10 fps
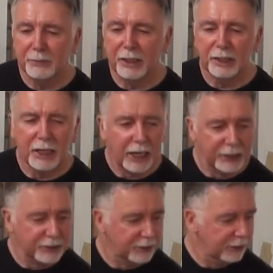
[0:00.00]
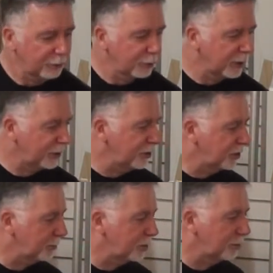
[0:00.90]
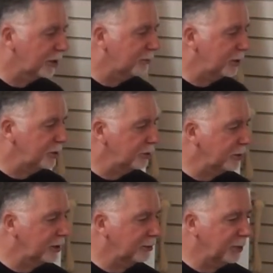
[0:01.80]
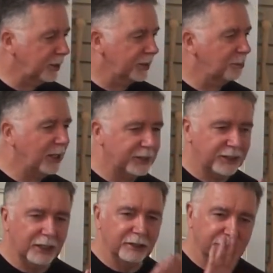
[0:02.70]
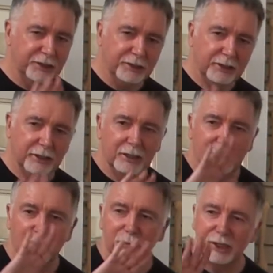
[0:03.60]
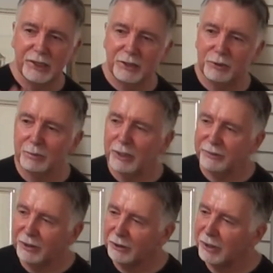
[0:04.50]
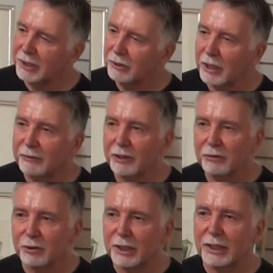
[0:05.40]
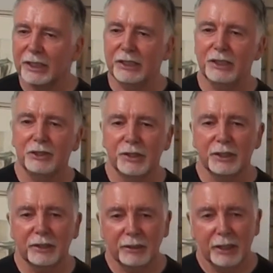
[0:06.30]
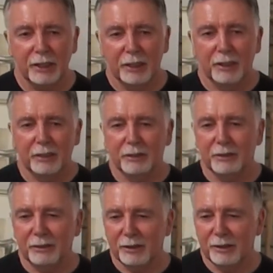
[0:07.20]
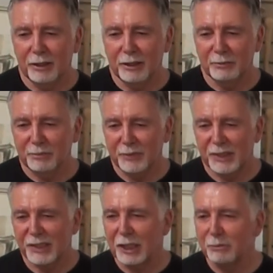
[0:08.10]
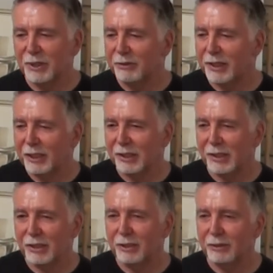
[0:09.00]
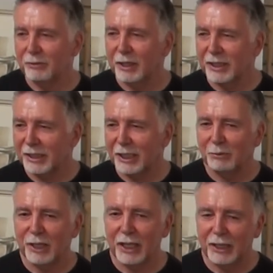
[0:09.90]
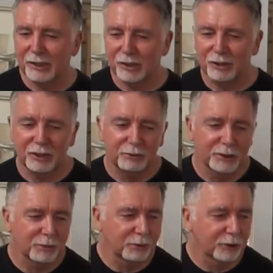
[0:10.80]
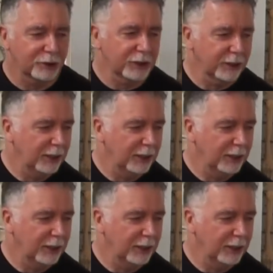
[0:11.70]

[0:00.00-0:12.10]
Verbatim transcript: And it has a relationship to what I've been doing, because pastels are mixed with my finger. I've never really liked using stubs of things I like getting my hands dirty with my work.